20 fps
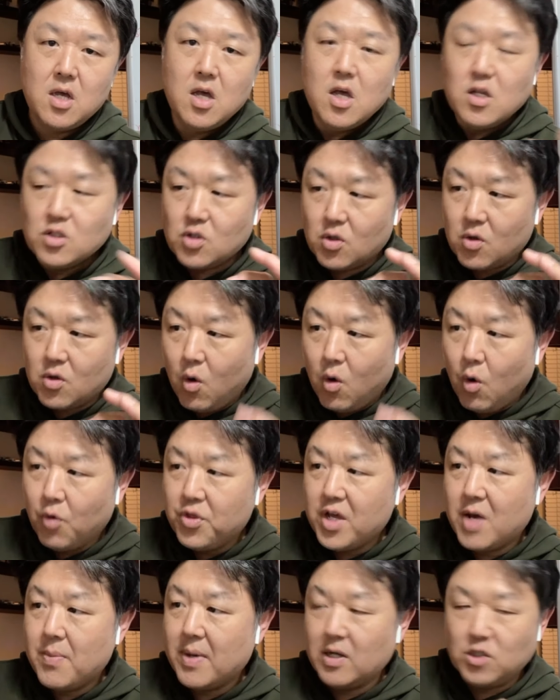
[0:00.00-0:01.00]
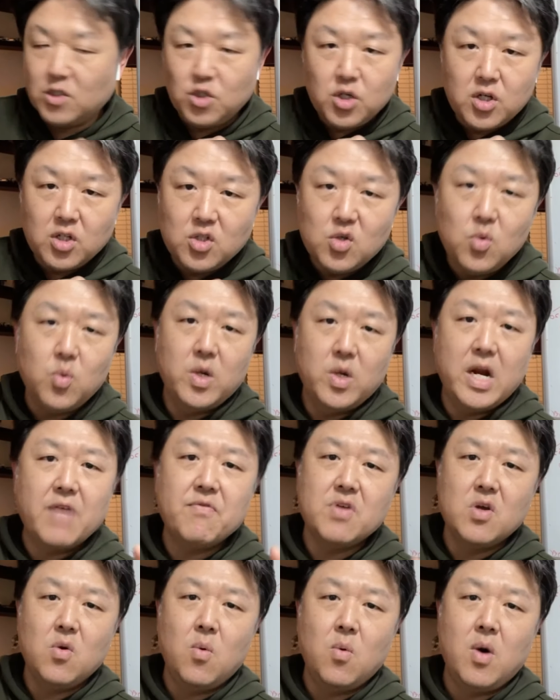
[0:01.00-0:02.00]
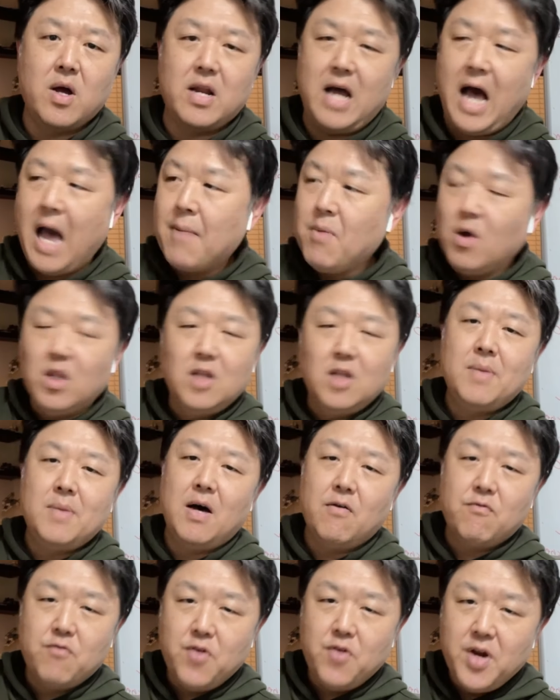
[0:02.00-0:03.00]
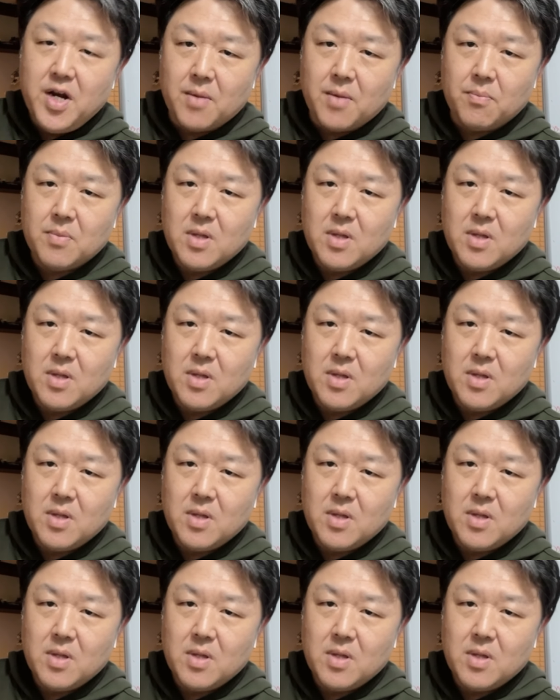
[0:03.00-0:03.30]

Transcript: So the whole thing about it is you could do whatever you want. I'm all about freedom,